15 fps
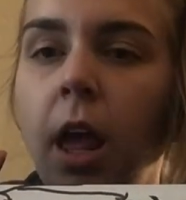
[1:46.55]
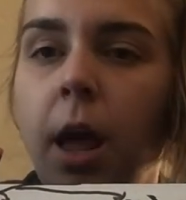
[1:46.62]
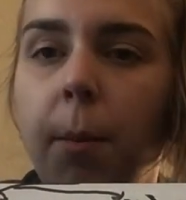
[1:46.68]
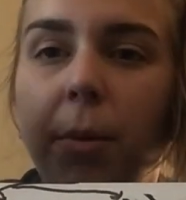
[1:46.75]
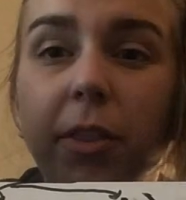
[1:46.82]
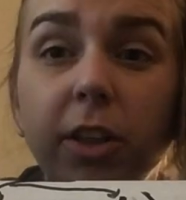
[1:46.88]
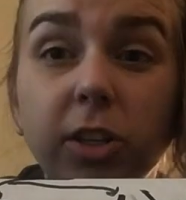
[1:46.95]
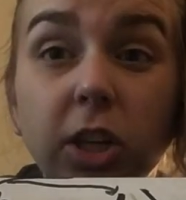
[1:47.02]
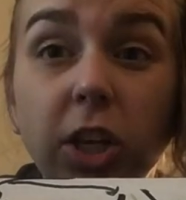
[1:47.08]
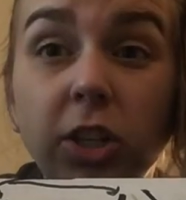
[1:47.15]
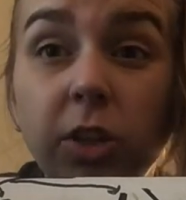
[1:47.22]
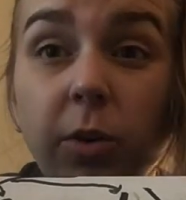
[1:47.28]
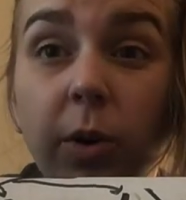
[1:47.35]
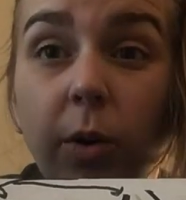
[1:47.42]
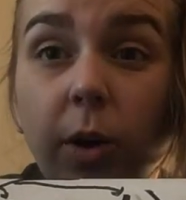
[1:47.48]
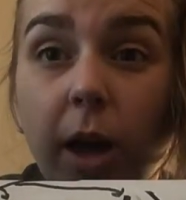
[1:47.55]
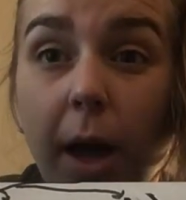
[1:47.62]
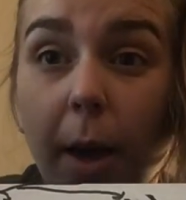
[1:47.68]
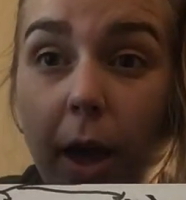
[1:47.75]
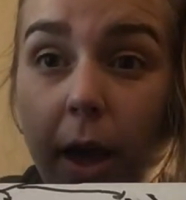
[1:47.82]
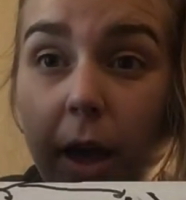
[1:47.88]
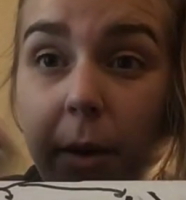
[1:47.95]
But there's also
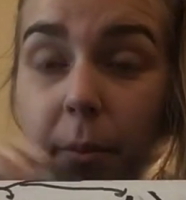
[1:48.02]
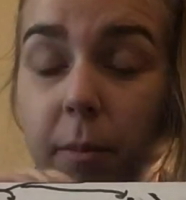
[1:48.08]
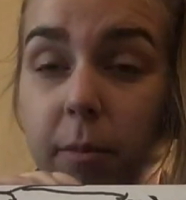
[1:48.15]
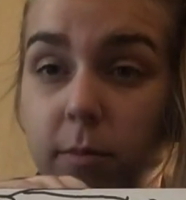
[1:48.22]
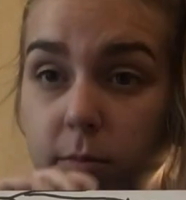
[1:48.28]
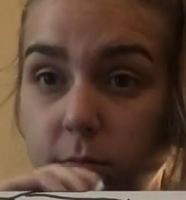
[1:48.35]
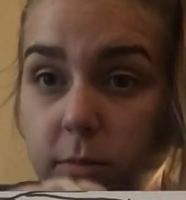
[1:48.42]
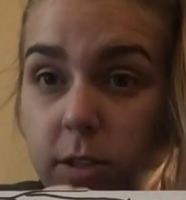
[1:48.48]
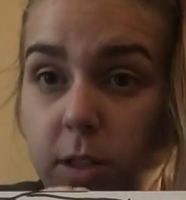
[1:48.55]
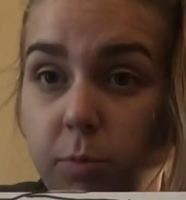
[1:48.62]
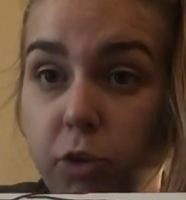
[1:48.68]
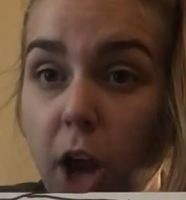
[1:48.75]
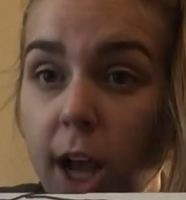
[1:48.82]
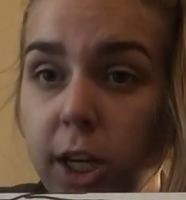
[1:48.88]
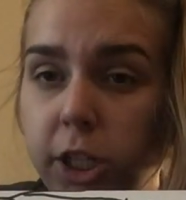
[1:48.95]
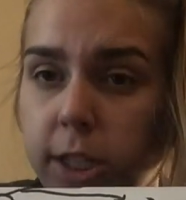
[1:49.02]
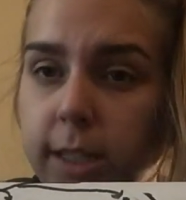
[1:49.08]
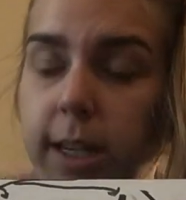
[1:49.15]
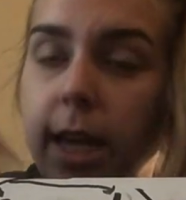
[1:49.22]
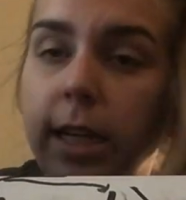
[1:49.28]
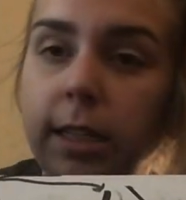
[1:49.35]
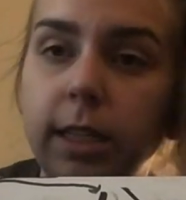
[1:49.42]
a subtraction
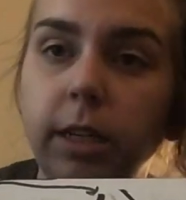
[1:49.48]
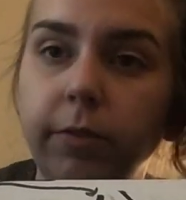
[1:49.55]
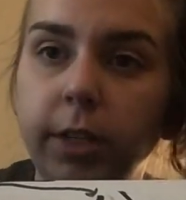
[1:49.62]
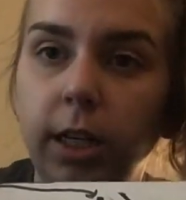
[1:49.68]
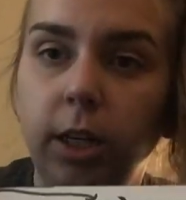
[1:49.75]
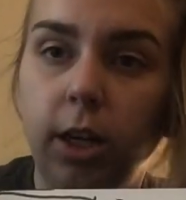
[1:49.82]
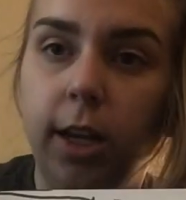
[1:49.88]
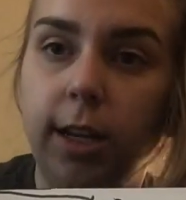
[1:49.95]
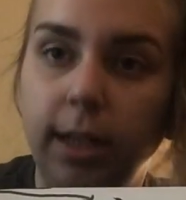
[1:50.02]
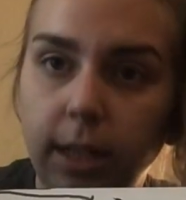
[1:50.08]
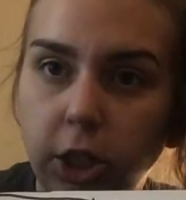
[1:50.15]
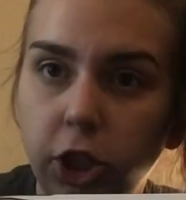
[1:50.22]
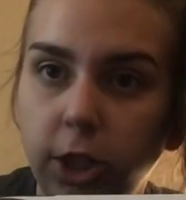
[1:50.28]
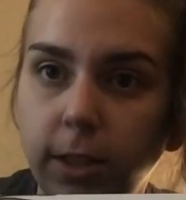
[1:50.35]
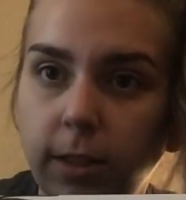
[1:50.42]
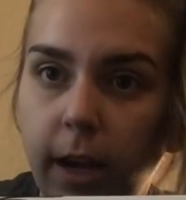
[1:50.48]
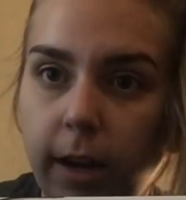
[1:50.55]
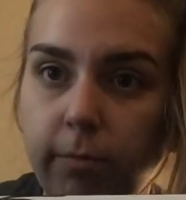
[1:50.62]
sign instead of an addition sign.